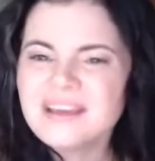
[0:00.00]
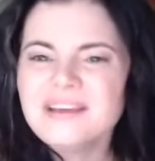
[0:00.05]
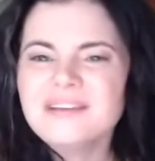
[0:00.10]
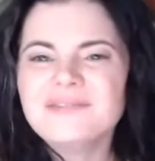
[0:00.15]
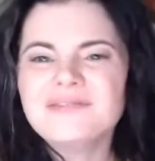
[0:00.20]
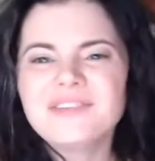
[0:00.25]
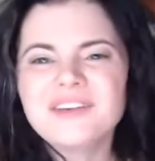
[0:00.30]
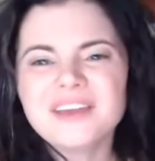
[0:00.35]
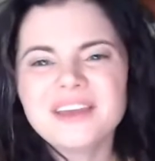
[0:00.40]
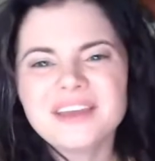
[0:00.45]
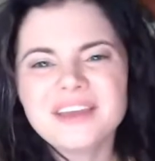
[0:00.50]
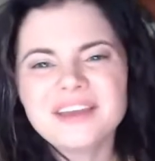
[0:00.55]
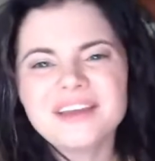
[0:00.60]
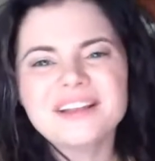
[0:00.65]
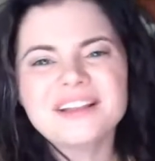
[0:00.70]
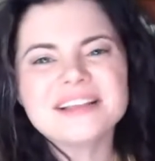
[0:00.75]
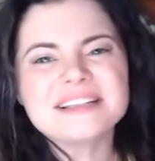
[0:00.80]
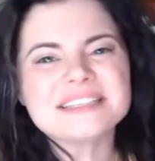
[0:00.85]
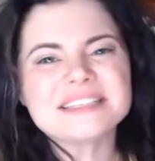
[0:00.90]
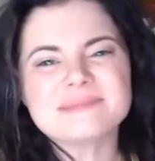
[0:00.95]

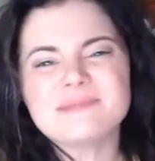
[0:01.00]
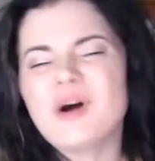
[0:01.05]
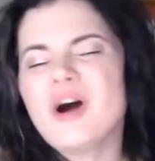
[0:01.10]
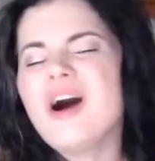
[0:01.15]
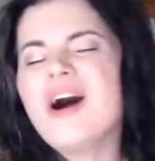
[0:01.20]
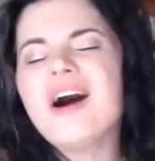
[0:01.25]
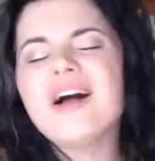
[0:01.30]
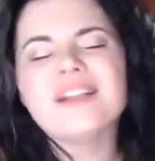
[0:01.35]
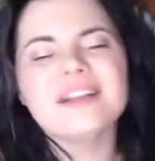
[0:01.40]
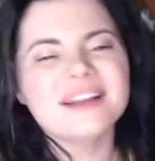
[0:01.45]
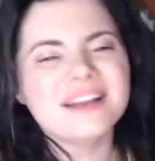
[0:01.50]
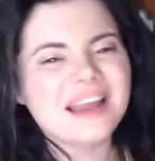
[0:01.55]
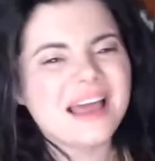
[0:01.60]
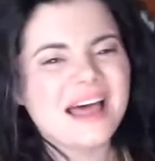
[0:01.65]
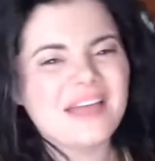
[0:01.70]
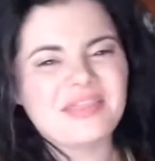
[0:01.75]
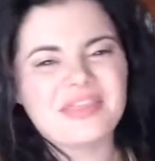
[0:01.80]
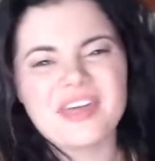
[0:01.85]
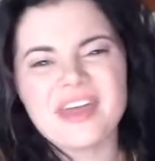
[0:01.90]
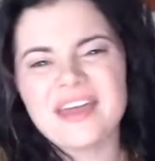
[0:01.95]
feeling small and not
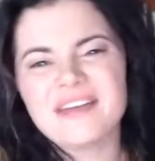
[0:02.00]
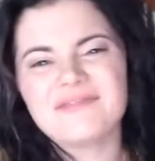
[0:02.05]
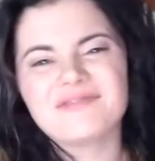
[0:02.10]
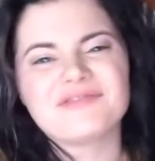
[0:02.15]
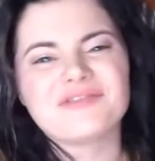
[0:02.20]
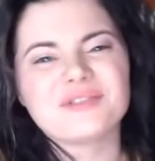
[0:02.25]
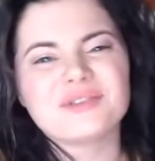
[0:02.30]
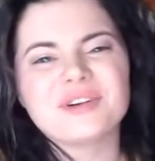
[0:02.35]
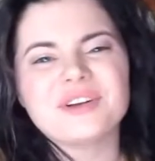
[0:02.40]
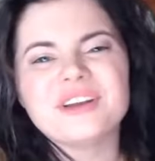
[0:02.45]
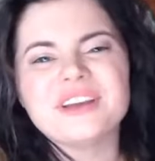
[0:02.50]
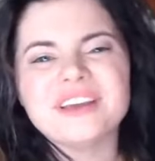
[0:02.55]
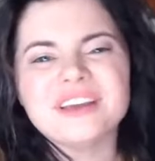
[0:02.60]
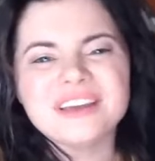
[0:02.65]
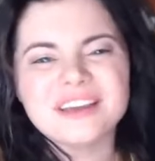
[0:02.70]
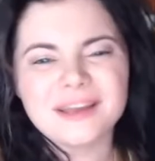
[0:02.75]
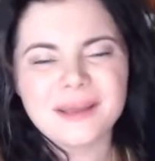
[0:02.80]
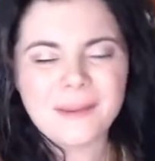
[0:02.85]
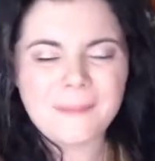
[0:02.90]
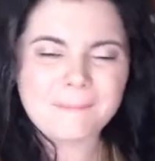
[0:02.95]
that free.
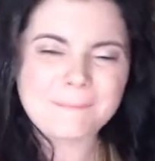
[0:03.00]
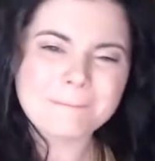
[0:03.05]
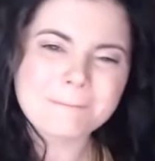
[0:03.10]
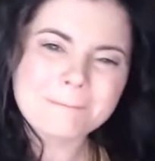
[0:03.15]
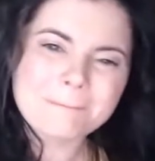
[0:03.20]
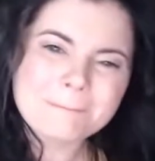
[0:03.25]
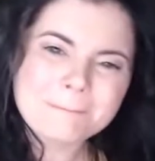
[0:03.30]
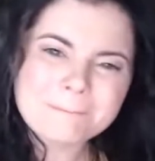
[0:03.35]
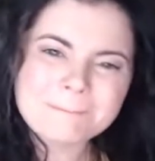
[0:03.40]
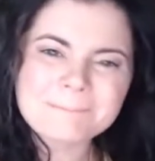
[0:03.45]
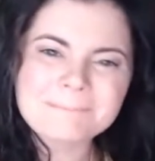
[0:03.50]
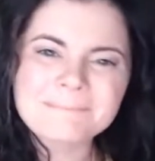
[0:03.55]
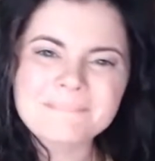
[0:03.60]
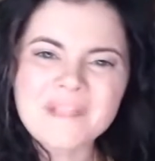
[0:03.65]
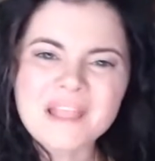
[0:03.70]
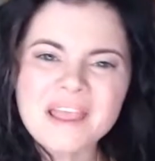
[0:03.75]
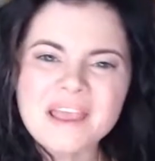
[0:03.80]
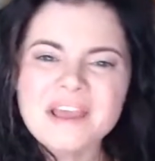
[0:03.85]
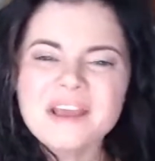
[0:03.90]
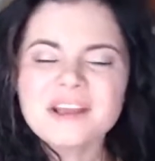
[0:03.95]

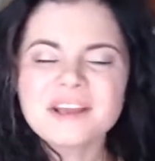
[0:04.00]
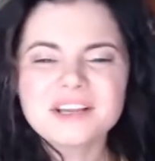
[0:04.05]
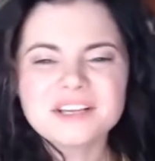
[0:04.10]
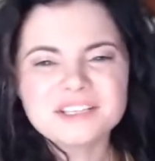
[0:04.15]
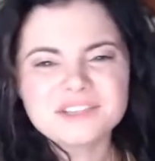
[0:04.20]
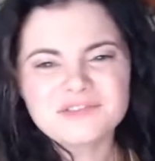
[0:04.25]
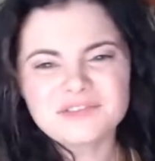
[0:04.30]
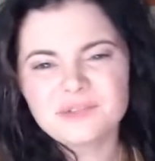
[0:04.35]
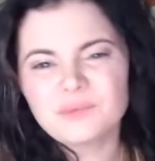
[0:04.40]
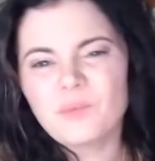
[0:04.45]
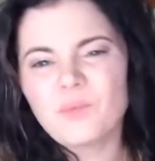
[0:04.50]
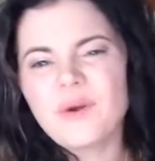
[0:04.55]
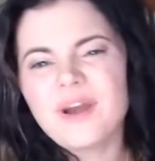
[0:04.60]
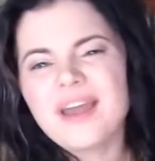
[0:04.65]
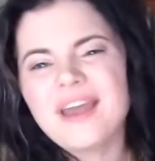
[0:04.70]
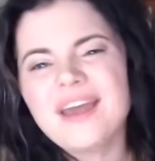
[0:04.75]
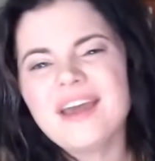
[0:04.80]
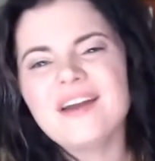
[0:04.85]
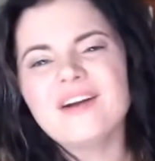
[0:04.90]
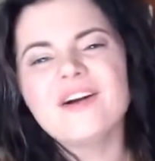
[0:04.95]
'Cause from
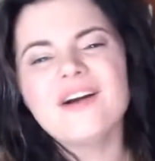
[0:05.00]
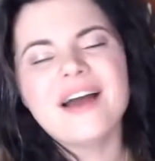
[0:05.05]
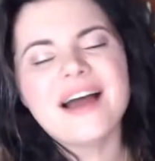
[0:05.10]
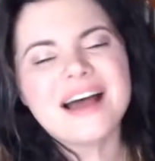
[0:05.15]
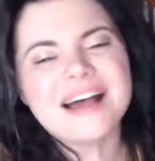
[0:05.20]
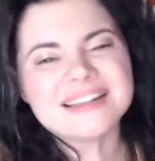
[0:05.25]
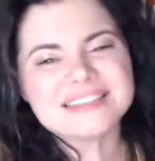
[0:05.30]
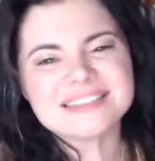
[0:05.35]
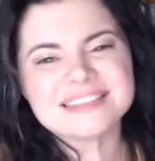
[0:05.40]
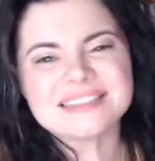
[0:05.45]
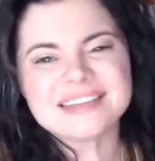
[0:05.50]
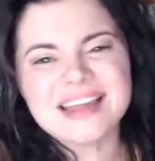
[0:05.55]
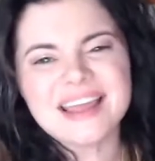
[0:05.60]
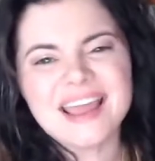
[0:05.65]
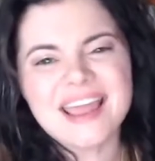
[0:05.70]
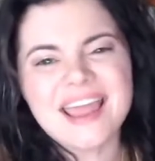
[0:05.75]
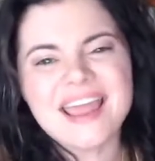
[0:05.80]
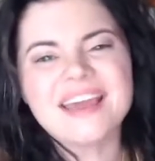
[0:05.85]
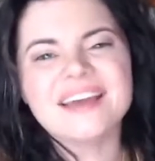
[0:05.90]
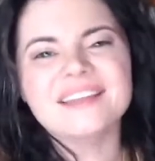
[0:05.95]
where I
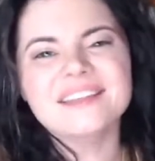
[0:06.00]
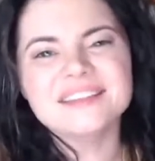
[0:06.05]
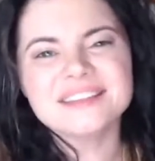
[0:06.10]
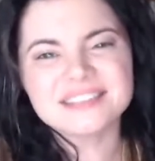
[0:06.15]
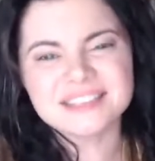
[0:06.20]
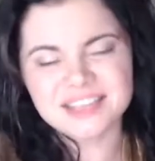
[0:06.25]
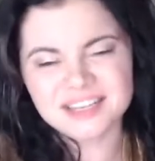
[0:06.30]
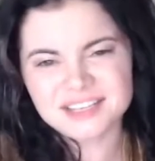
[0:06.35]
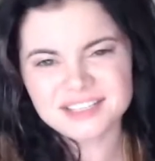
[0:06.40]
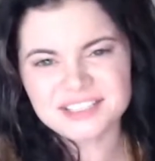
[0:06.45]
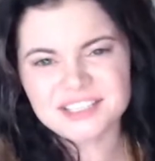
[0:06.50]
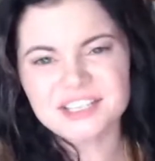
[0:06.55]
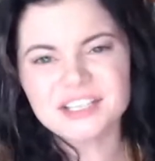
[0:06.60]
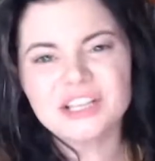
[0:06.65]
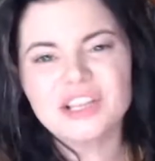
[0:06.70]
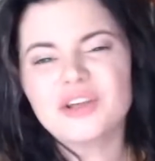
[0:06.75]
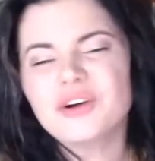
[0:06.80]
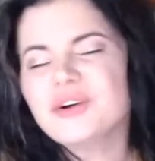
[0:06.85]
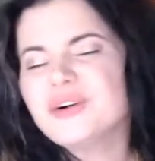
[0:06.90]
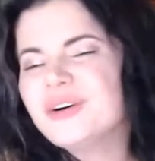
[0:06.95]
stand, this doesn't
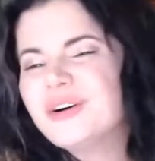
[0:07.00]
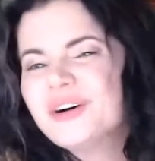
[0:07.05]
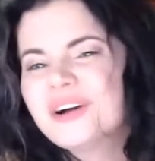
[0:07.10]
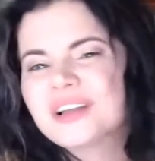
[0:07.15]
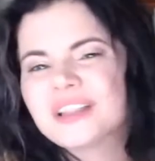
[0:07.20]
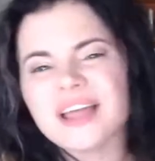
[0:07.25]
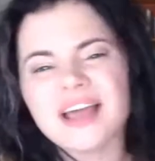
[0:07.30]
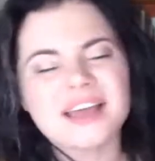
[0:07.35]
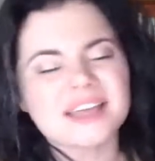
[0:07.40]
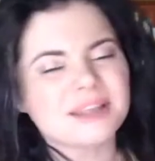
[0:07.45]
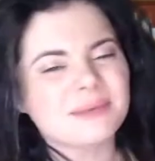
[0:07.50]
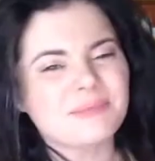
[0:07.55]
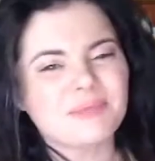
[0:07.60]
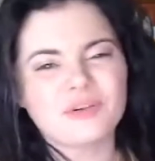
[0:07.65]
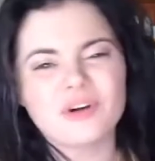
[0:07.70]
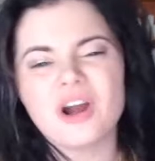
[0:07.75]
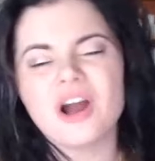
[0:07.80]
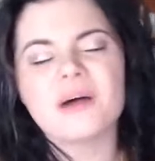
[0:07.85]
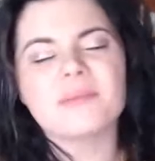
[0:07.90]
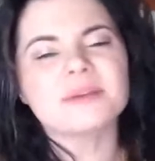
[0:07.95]
look like the
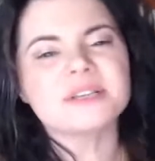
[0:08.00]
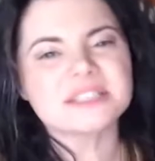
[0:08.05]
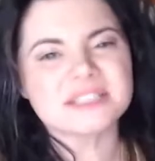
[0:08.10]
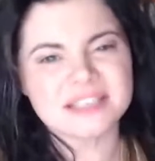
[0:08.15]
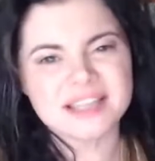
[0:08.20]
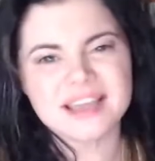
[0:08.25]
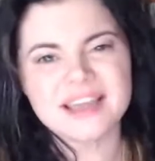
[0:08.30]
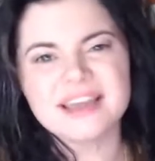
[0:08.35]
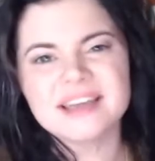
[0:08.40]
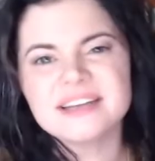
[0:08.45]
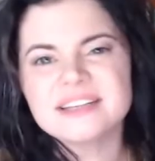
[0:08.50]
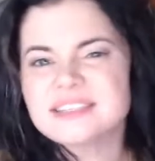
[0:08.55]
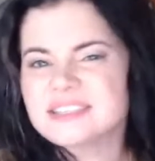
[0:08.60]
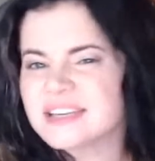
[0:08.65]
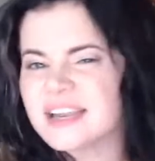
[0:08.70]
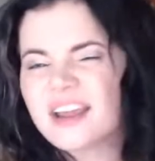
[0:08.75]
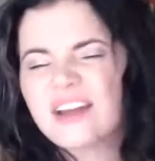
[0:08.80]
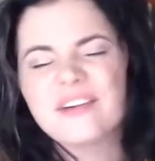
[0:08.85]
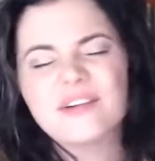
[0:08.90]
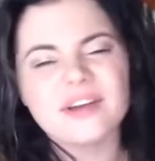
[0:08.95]
promised land.
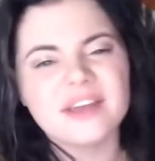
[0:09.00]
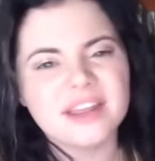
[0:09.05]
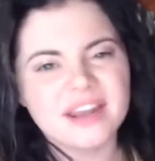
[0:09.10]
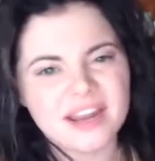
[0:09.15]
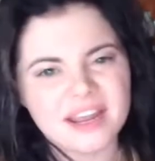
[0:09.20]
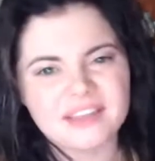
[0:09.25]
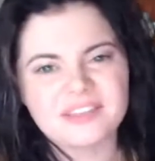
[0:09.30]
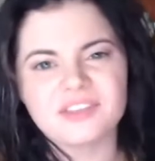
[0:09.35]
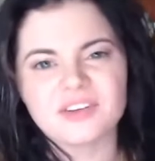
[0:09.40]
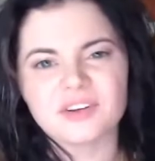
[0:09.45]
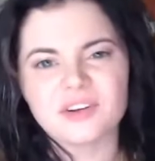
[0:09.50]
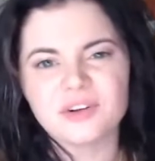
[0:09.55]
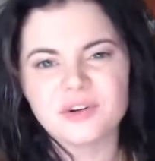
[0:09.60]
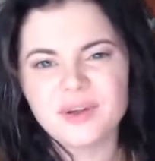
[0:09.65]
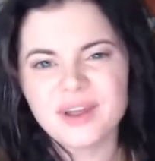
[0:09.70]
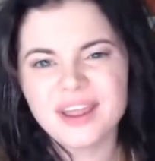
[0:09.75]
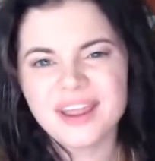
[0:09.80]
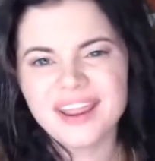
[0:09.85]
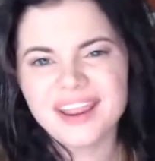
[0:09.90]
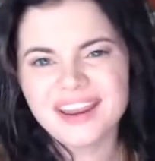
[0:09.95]
Staring at the
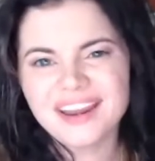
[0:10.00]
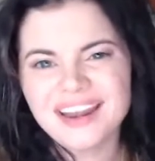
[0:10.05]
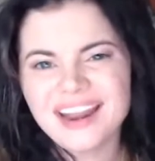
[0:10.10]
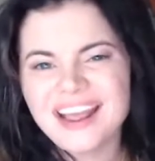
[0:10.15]
great